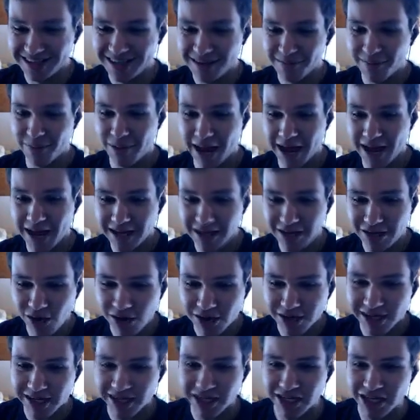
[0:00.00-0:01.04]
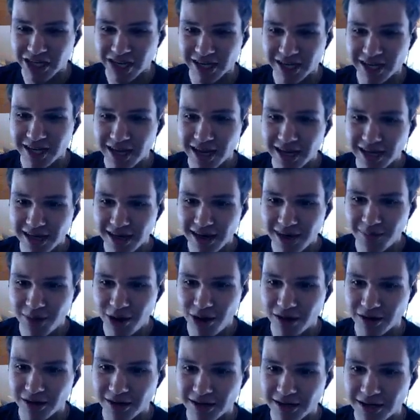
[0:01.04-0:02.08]
Playing good and shit. Like, come
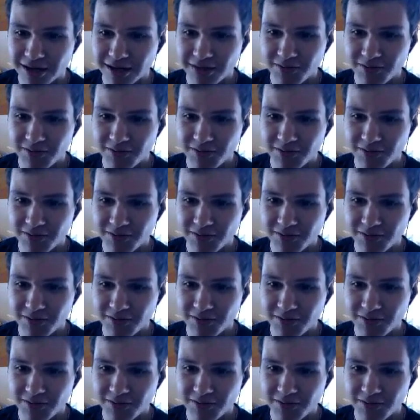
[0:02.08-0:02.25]
on.